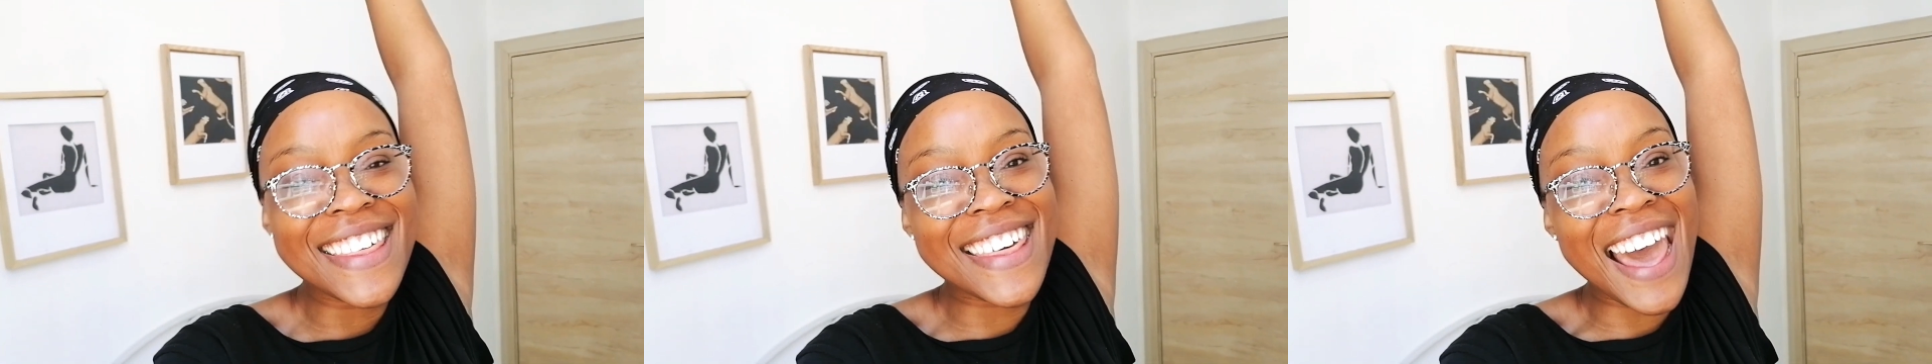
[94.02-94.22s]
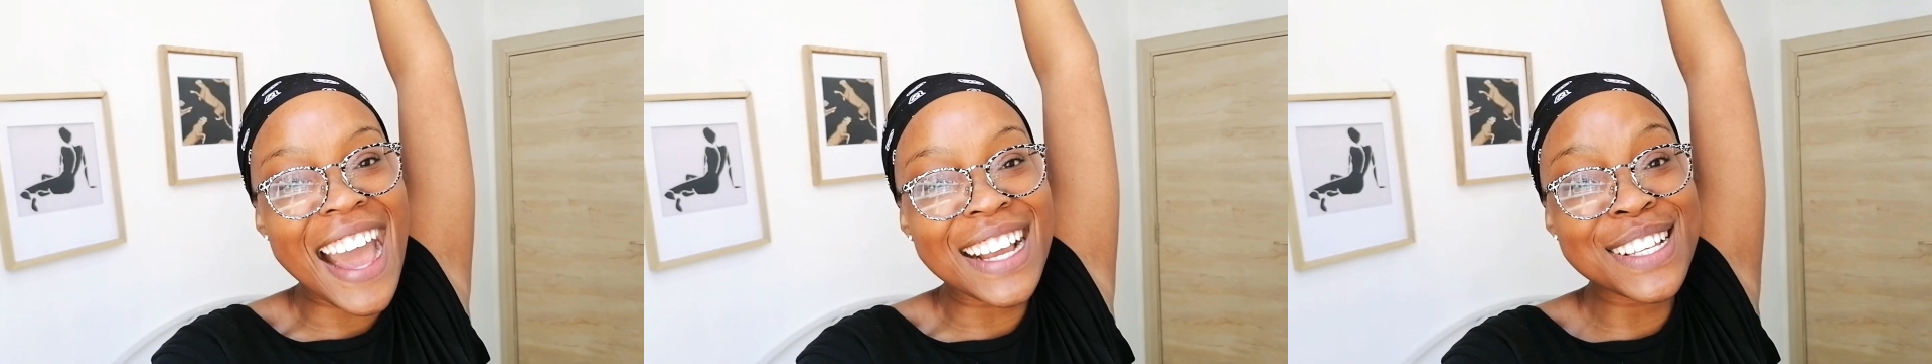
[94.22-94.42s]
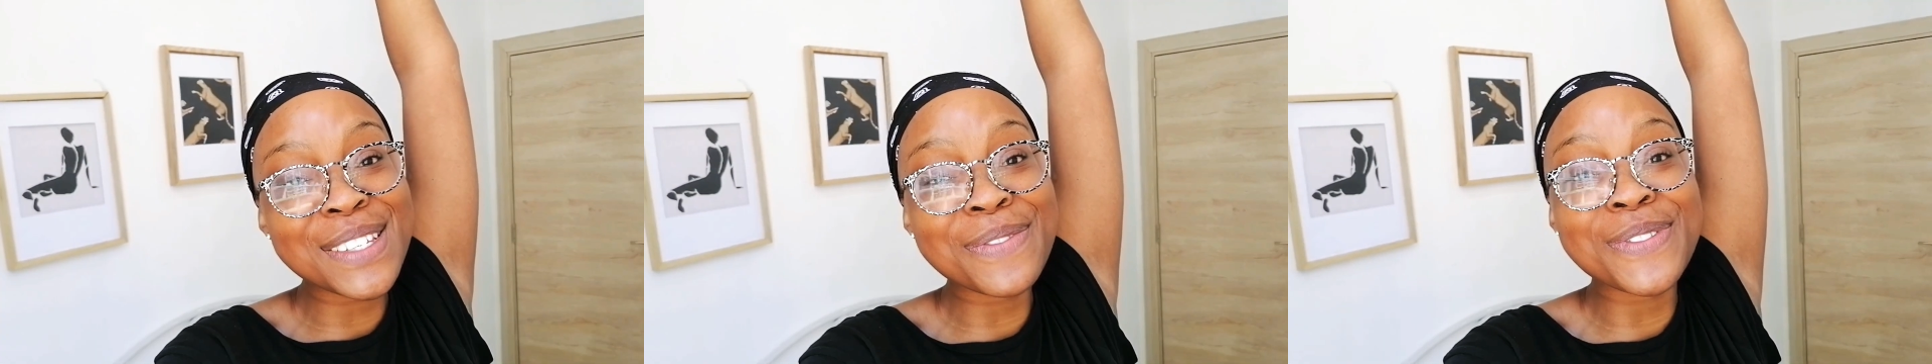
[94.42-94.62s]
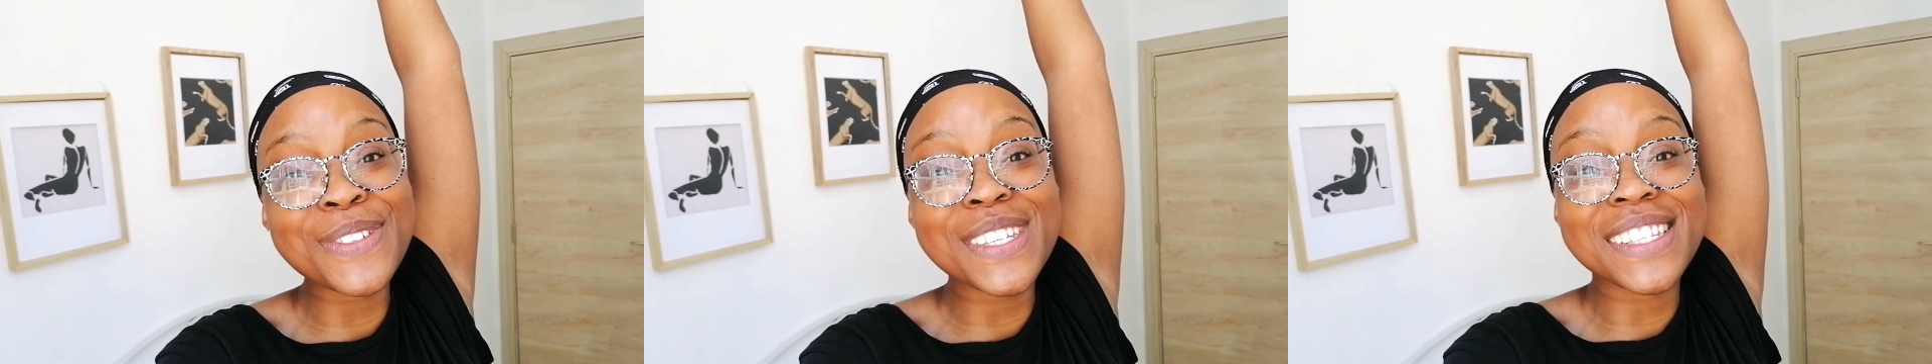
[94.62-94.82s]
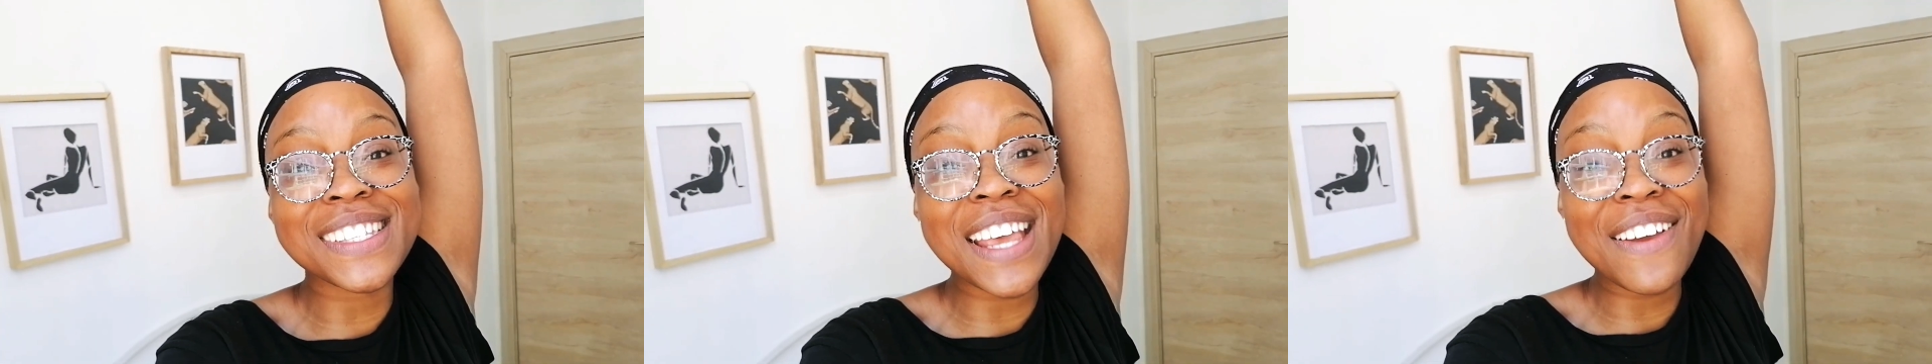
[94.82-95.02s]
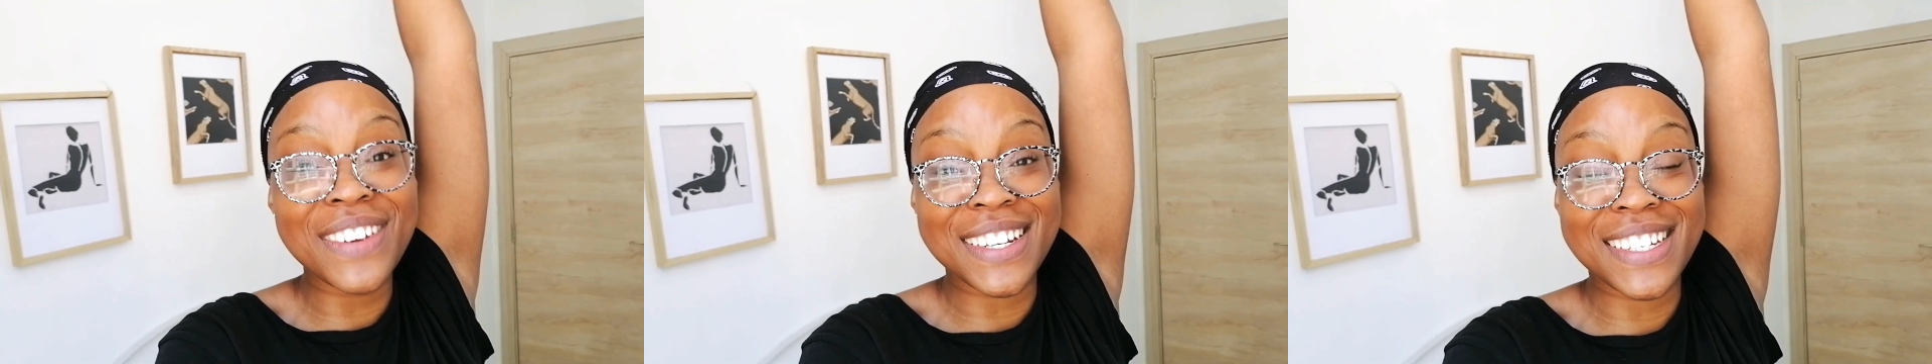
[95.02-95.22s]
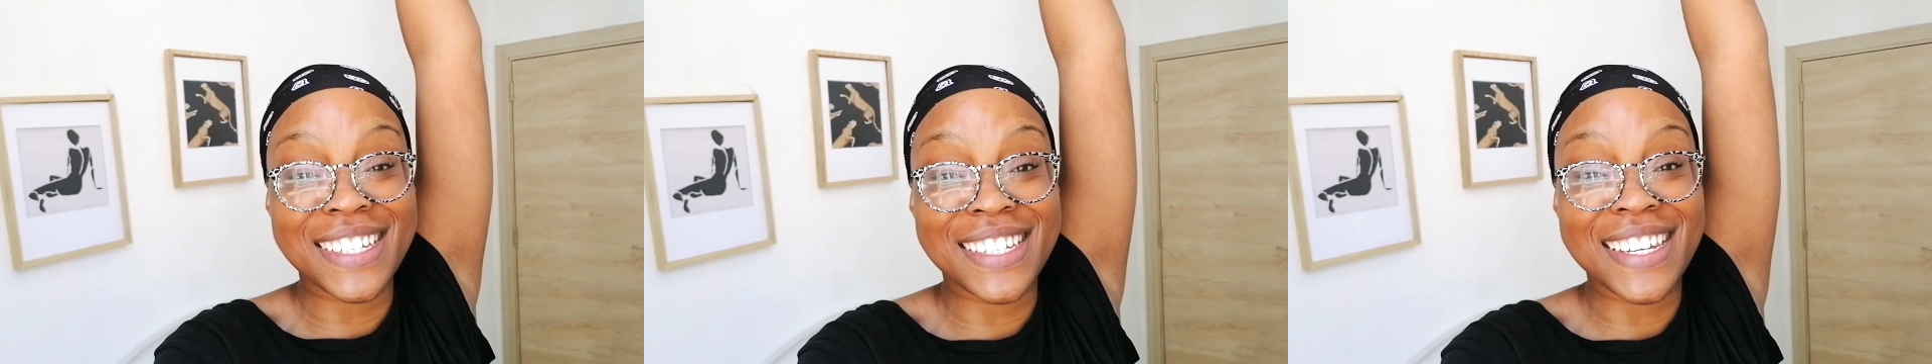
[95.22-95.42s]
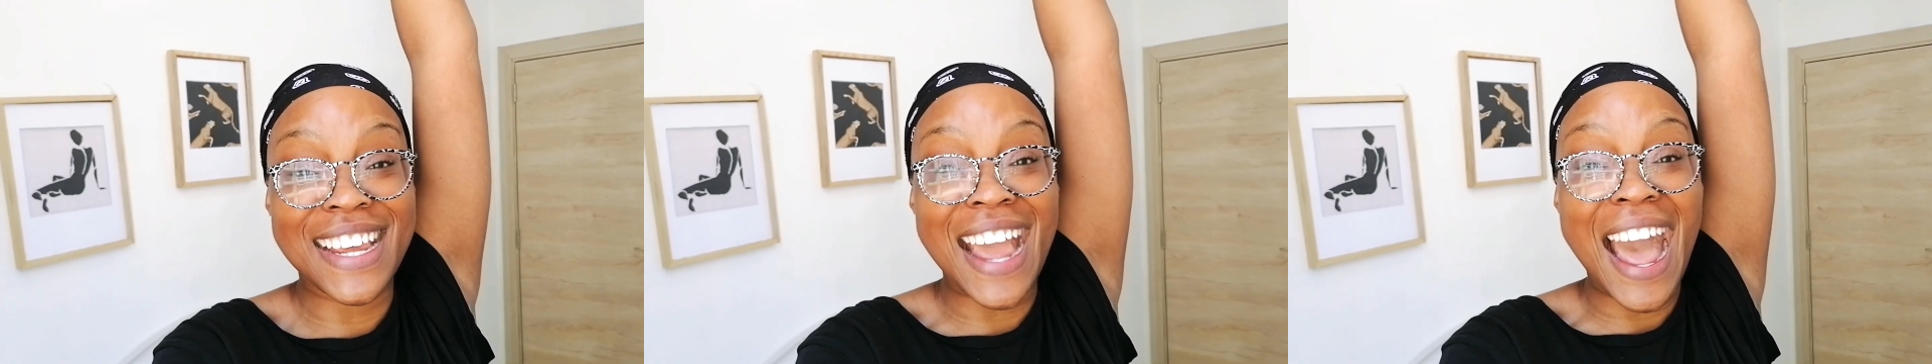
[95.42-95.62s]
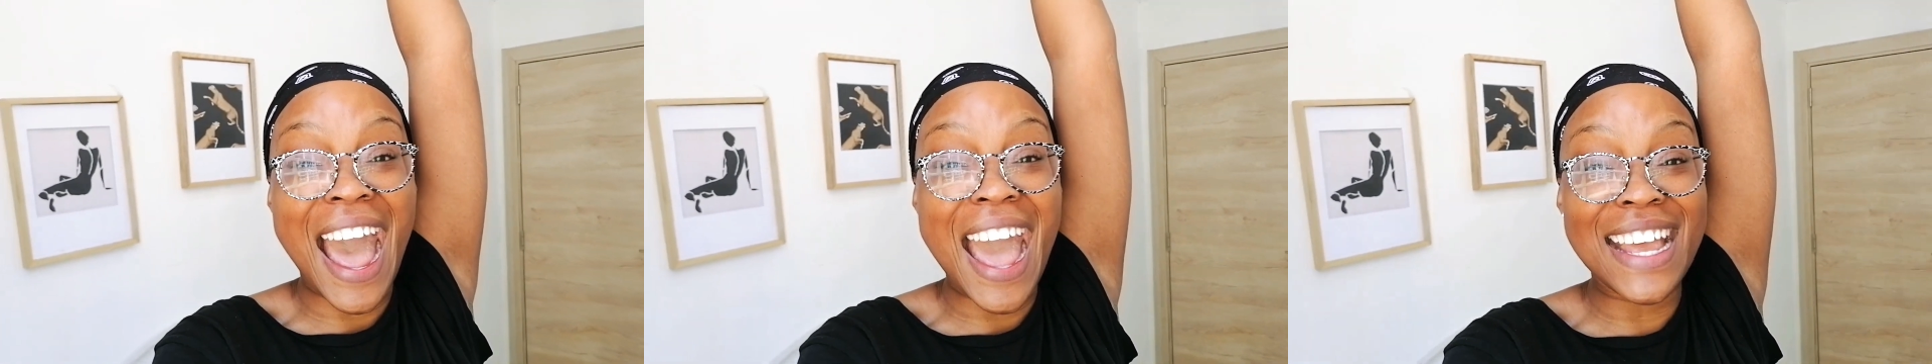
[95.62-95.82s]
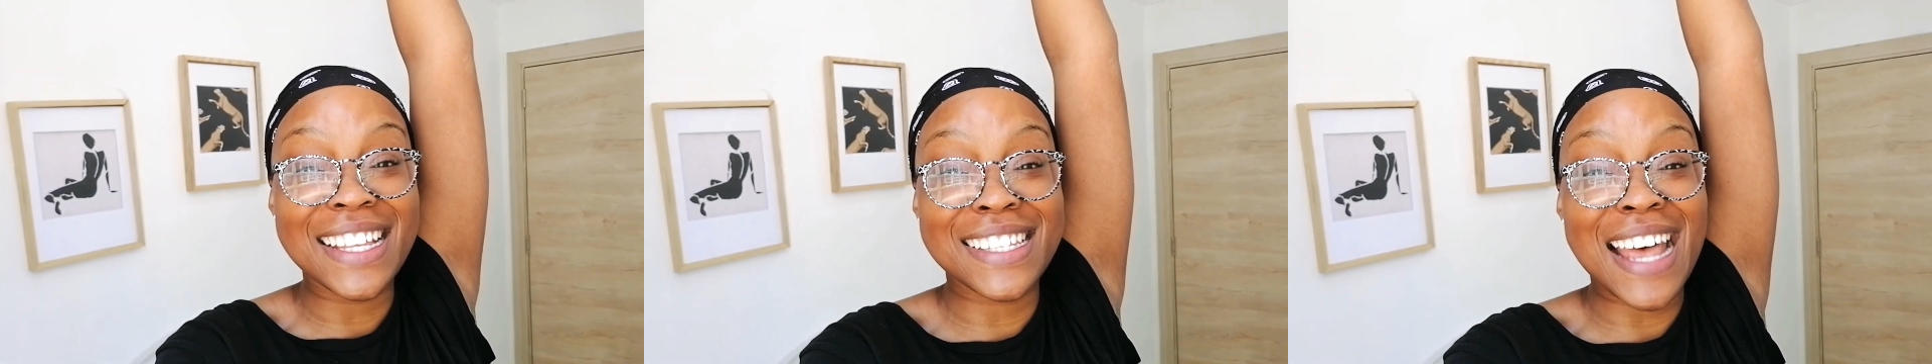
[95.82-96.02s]
Thanks for seventy,
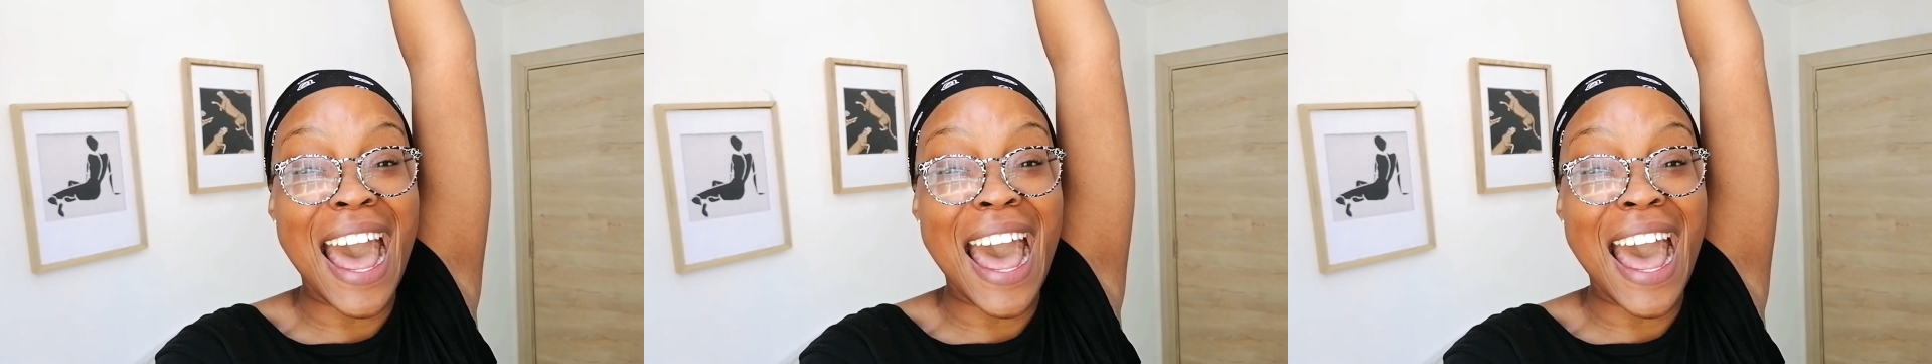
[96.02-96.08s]
guys.